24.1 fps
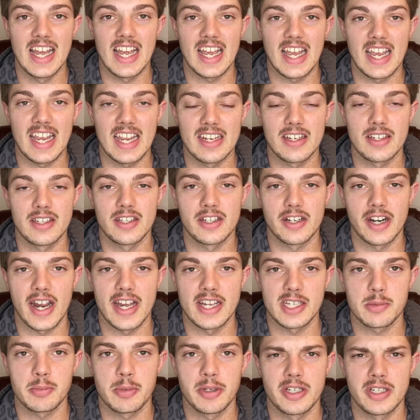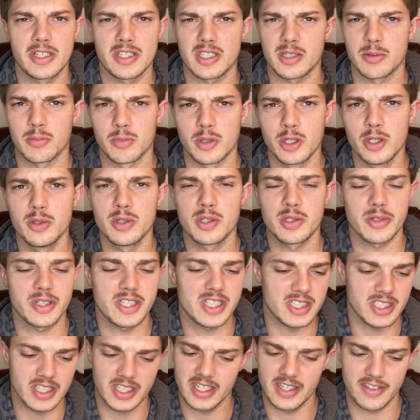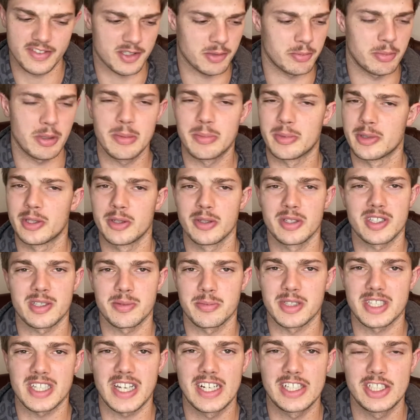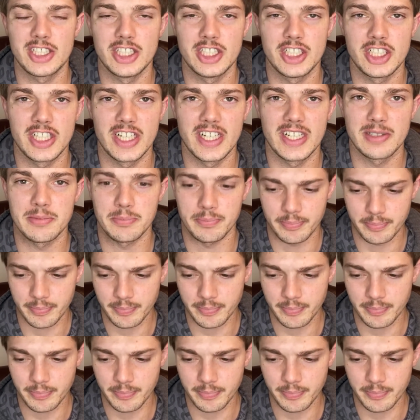And there has been some news recently of some people doing some sketchy shit